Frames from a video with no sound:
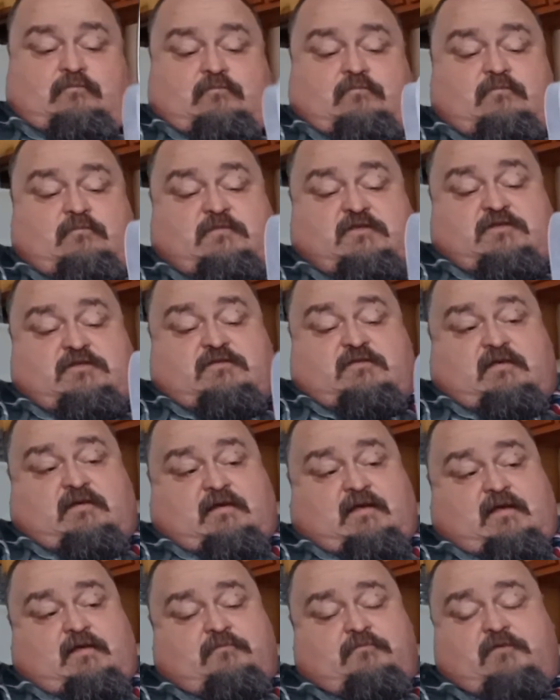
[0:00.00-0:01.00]
just like
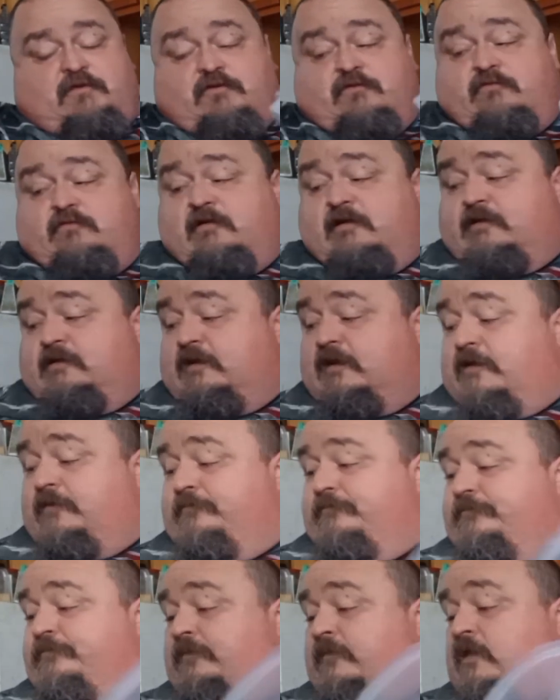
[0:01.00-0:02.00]
I'm doing right now.
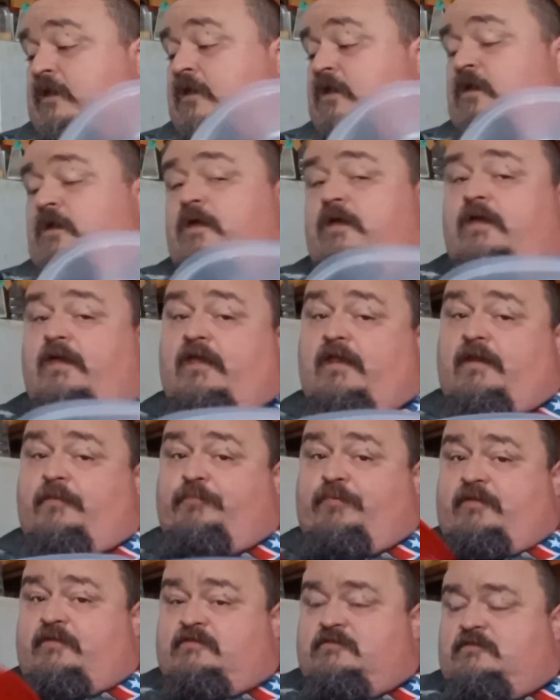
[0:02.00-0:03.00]
And
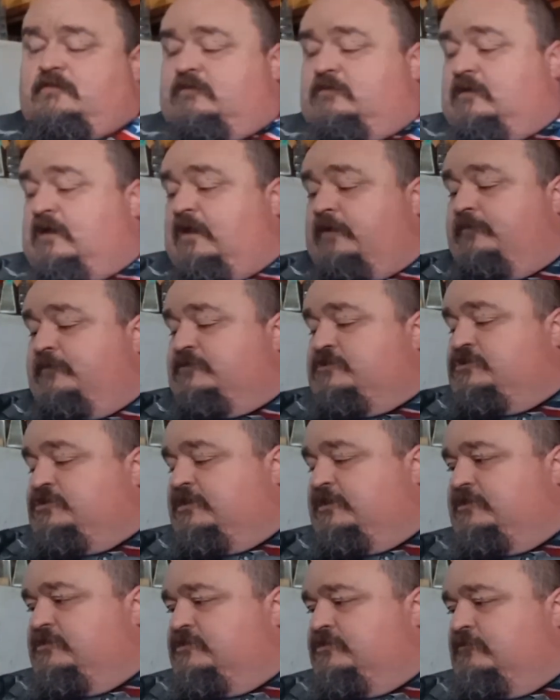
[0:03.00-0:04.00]
depending on how much
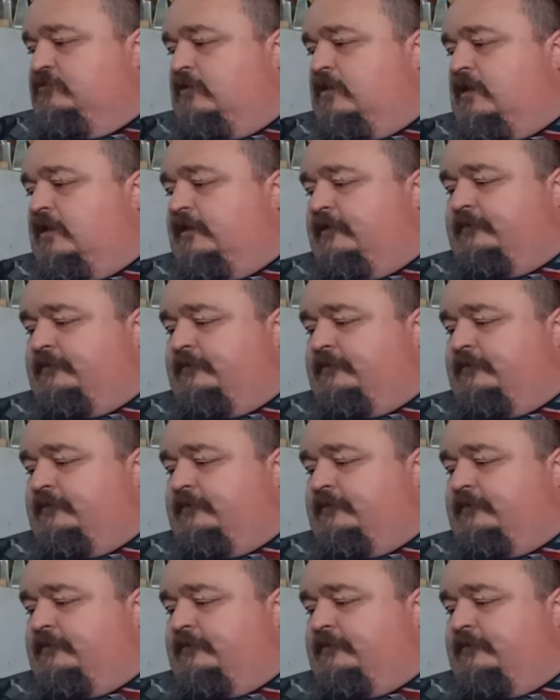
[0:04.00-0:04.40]
cheese you like,